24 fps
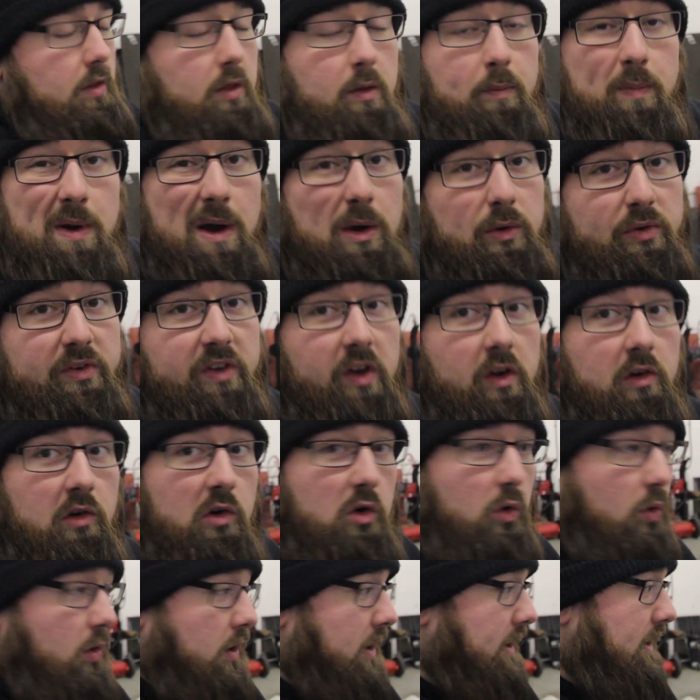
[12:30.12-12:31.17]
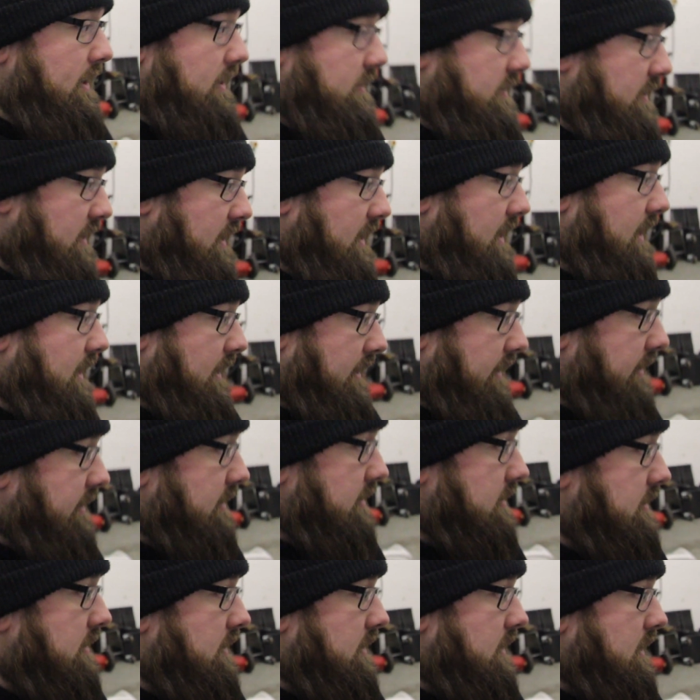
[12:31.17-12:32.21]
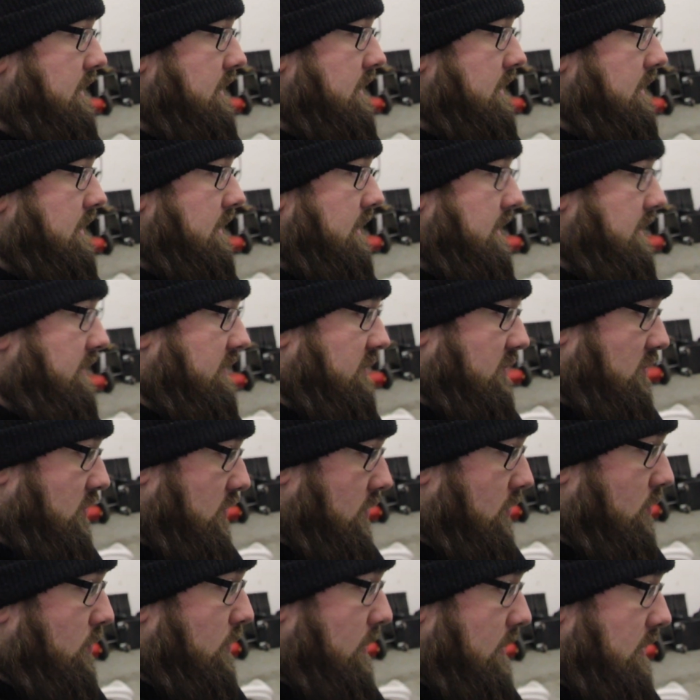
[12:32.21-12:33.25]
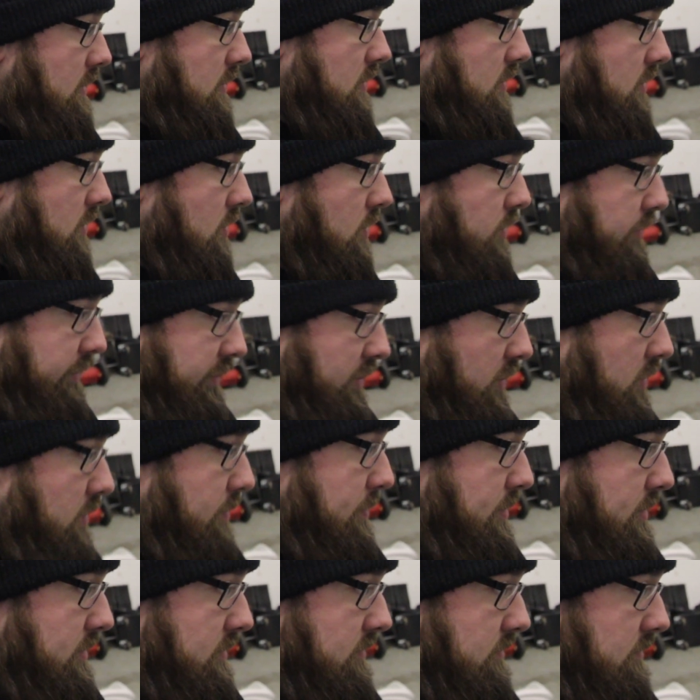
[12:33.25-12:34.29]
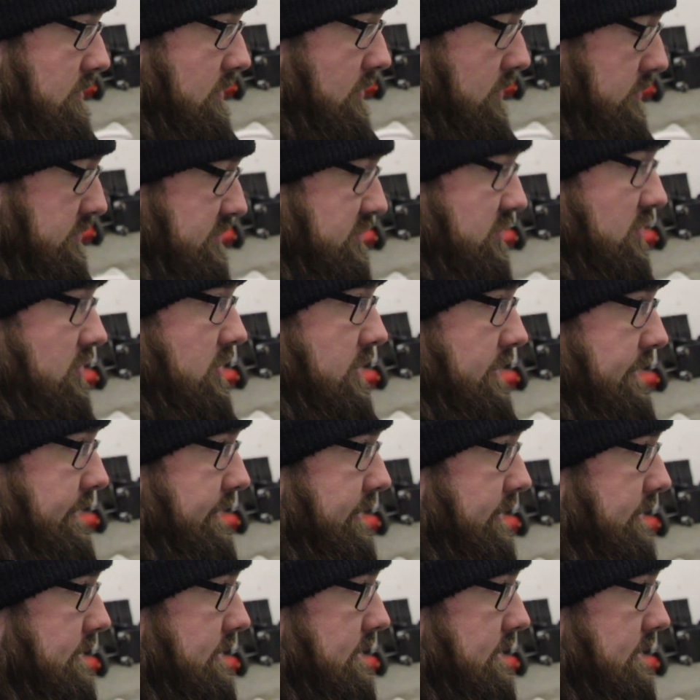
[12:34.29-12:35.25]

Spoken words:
Power steering cooler is in. It's all hooked up, all sorted.